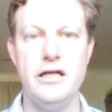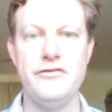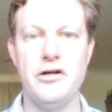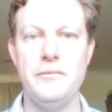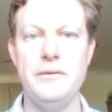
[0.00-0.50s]

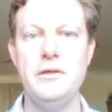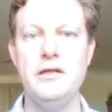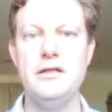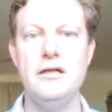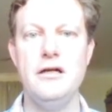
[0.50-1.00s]
If I
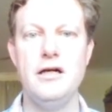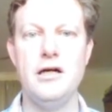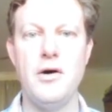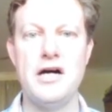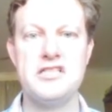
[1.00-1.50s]
remember,
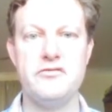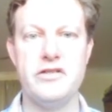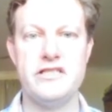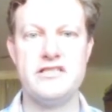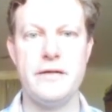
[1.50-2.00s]
I'll ask
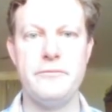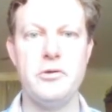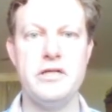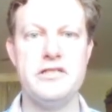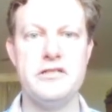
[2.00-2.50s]
these same
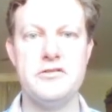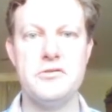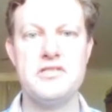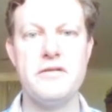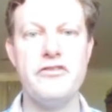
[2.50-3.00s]
questions
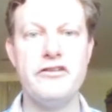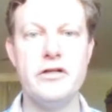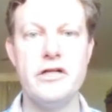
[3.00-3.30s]
or something very